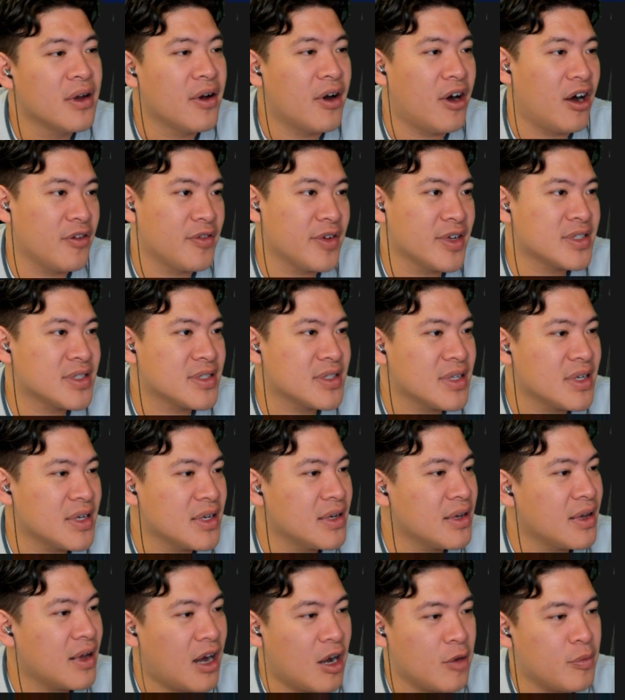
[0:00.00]

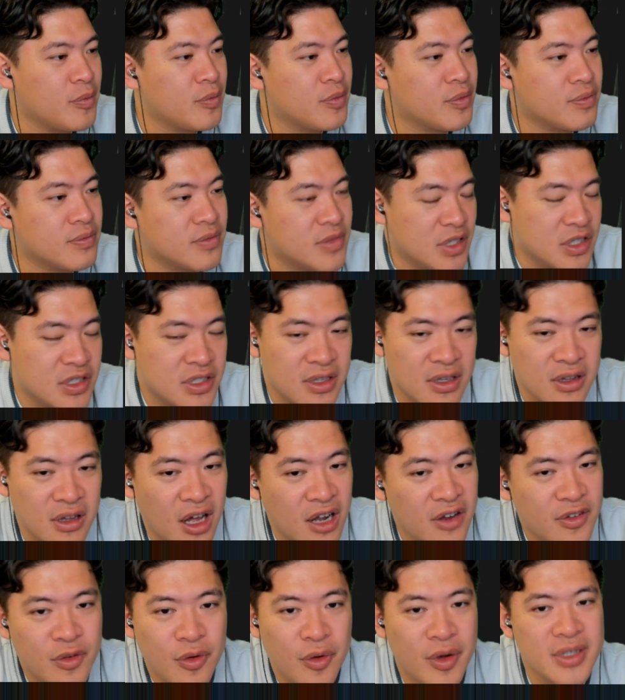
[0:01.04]
Obviously, just a
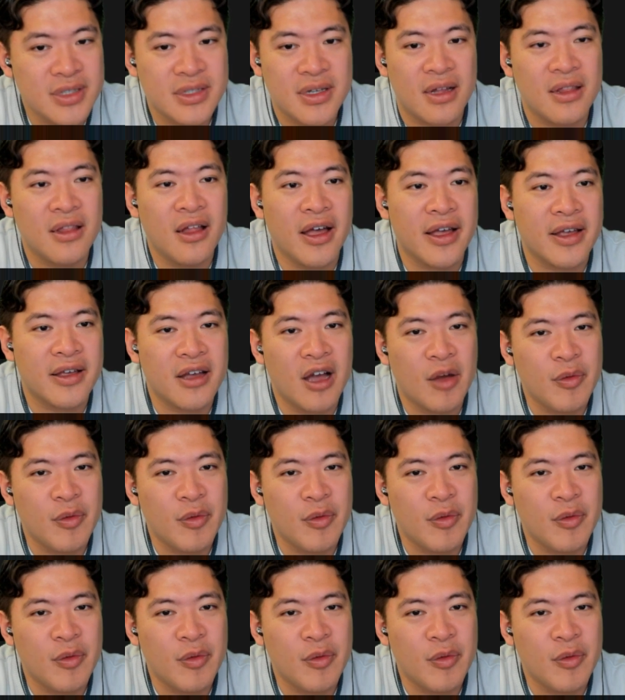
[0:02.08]
lot of coins I like.